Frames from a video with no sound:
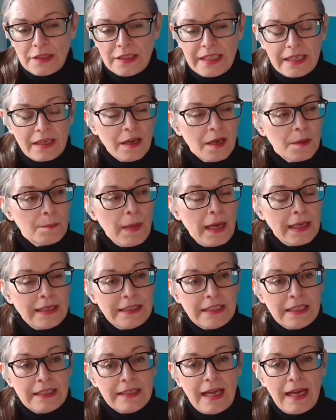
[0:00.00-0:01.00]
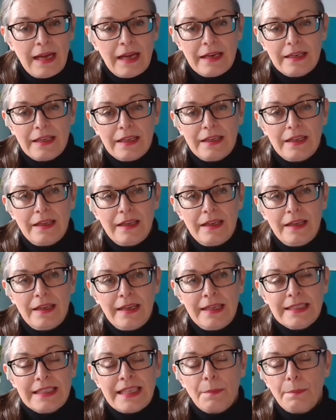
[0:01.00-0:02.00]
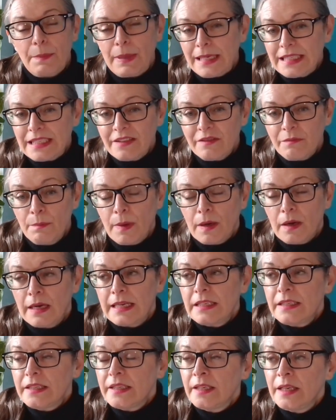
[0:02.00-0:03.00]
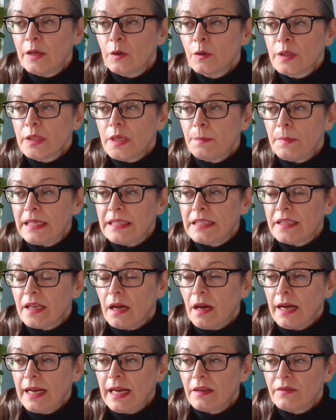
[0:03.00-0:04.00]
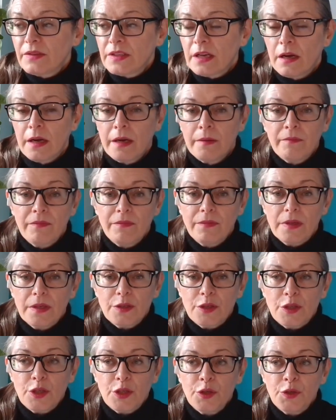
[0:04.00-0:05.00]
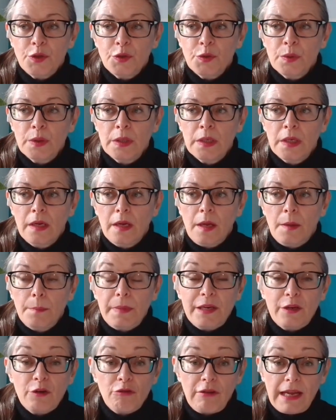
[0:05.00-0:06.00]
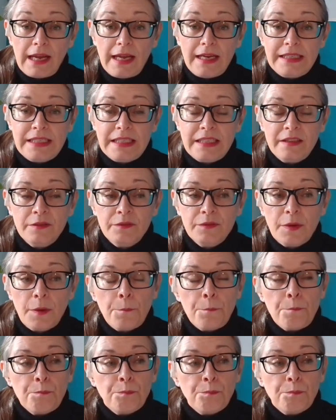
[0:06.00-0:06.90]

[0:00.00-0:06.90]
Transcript: she can't manage. And that it's that peace of mind, and it also means that I have time to be creative.